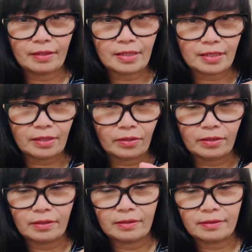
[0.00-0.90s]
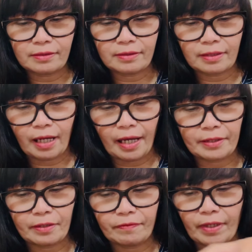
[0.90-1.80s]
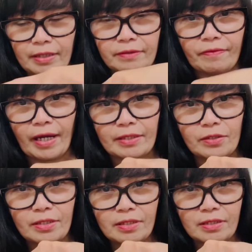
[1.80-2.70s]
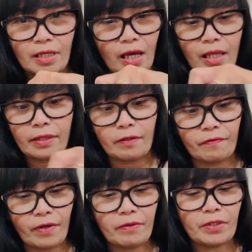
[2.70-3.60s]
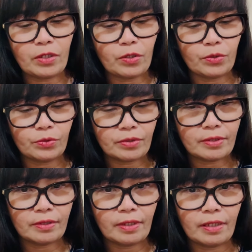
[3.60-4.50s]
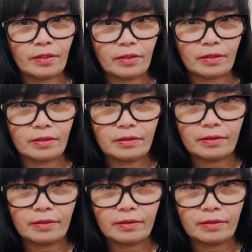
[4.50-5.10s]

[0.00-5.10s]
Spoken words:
little kind of dividers. They're very cute. They're